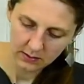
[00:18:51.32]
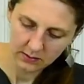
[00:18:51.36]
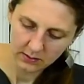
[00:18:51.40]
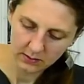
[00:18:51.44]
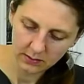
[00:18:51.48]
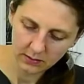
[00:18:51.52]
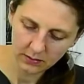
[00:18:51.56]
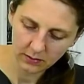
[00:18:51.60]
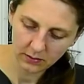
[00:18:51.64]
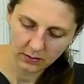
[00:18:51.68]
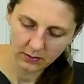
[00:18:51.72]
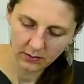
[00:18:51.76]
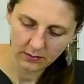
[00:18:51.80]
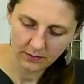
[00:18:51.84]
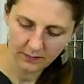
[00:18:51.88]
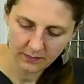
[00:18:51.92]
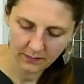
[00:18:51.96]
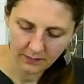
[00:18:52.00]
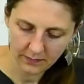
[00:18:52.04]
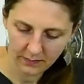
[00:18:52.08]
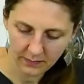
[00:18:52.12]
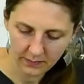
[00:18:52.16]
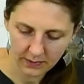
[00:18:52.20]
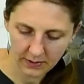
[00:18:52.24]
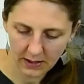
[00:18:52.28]
So
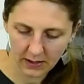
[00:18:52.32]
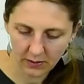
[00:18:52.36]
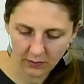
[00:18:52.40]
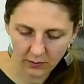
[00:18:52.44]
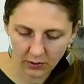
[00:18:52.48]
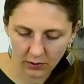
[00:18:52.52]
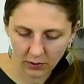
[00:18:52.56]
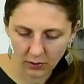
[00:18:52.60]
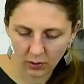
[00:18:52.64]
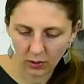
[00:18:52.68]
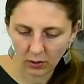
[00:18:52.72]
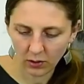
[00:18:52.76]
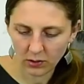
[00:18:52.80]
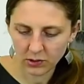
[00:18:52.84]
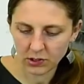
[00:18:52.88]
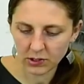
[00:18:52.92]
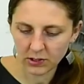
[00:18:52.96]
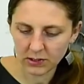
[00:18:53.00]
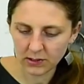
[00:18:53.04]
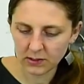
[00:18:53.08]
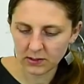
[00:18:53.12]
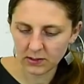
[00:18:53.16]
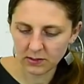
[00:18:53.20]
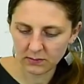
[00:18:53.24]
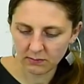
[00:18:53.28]
there we go,
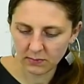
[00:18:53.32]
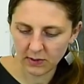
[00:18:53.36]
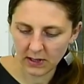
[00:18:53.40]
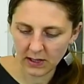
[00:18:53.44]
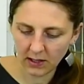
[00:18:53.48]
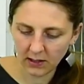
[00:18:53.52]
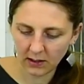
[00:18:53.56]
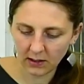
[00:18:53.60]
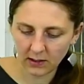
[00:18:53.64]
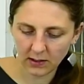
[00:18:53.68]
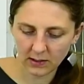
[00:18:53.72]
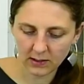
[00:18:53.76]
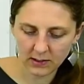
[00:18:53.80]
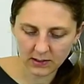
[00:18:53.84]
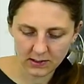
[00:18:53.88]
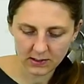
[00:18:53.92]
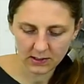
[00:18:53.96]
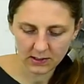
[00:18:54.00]
just to make